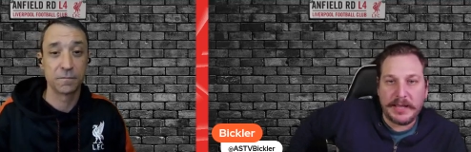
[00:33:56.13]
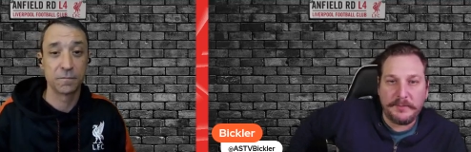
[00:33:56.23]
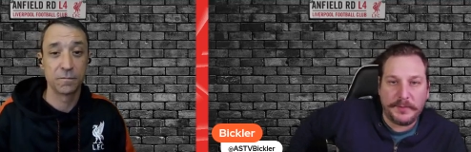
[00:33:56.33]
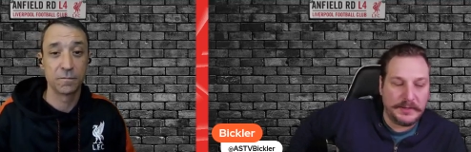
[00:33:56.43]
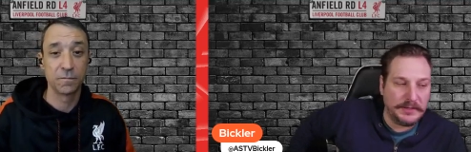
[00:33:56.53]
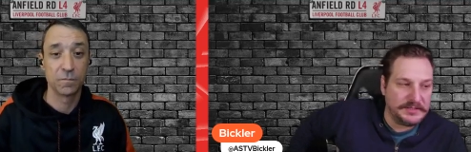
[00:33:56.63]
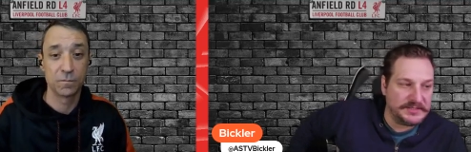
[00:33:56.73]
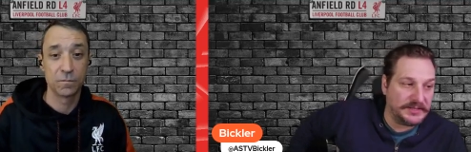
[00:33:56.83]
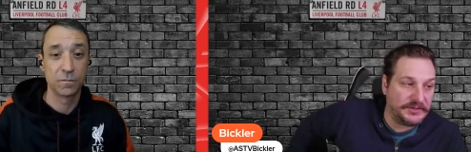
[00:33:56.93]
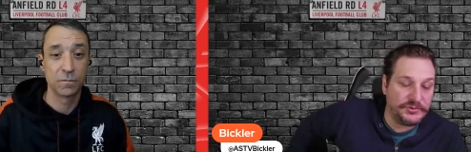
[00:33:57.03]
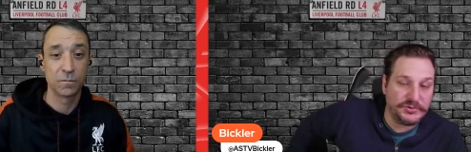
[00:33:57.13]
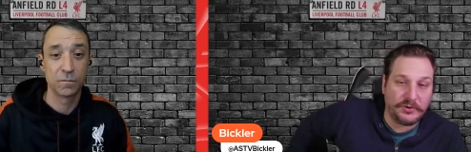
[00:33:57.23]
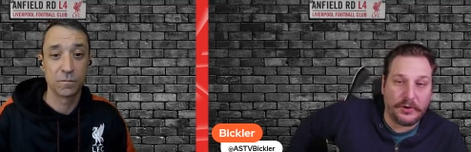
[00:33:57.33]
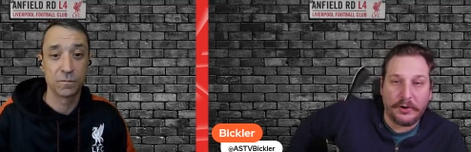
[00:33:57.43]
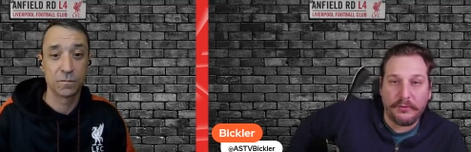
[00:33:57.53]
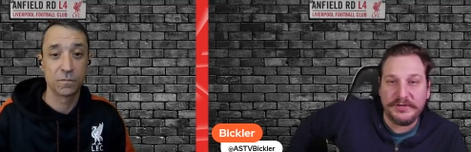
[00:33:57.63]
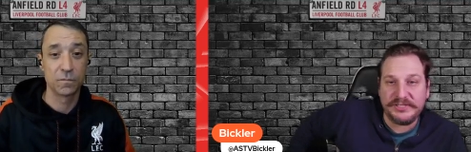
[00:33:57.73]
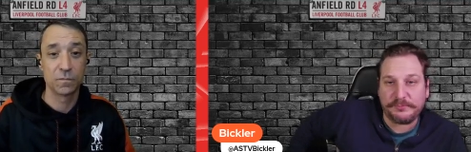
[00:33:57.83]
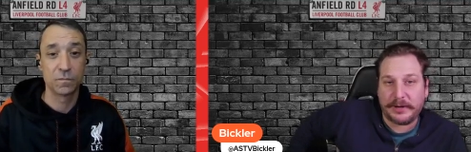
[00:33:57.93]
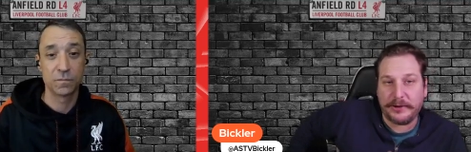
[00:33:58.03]
Speaker 1: opinion is like, you should always
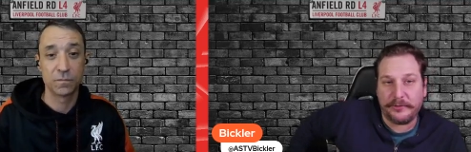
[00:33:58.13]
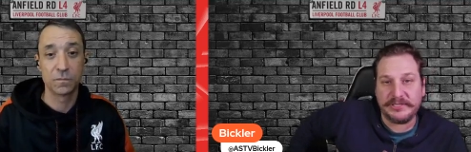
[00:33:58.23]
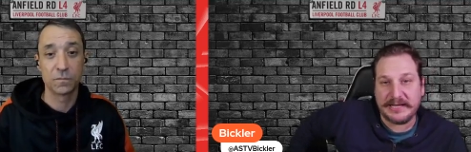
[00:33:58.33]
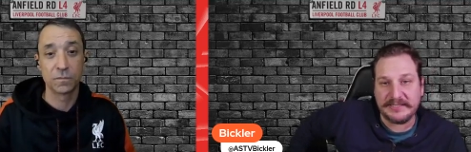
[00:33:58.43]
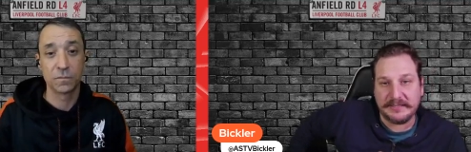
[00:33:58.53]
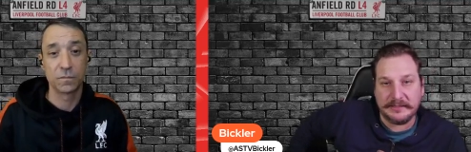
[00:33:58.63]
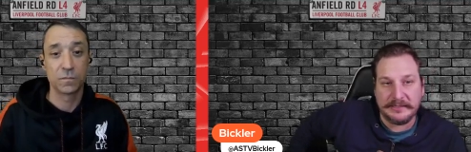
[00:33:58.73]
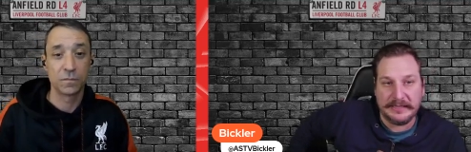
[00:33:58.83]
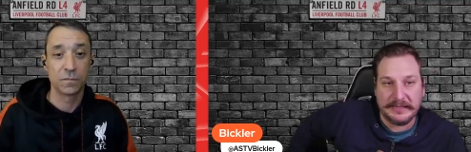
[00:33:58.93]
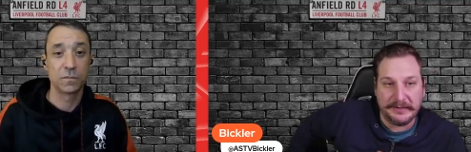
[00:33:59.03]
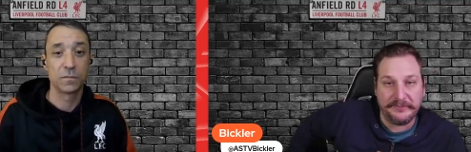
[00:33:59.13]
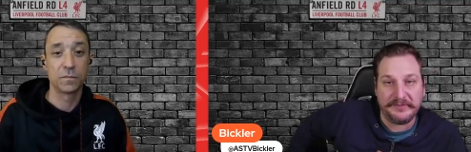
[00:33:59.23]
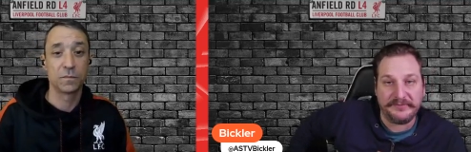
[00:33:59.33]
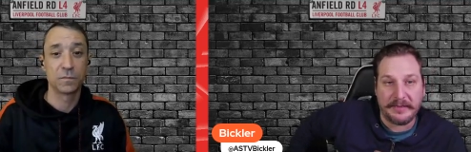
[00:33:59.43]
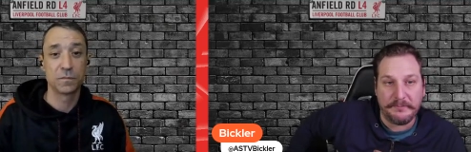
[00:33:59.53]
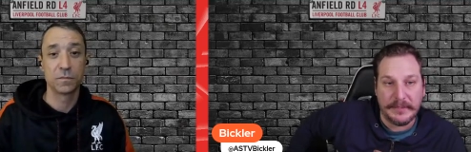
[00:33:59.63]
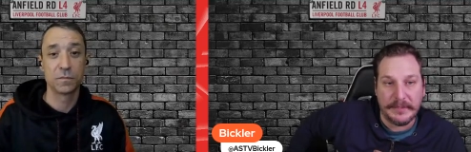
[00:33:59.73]
prioritize the league, even if that